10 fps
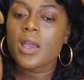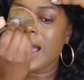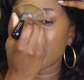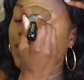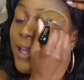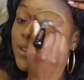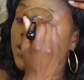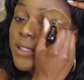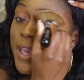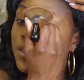I like to
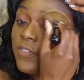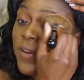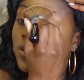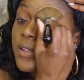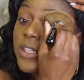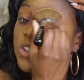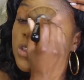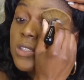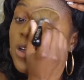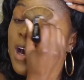take the
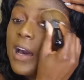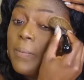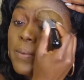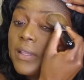foundation up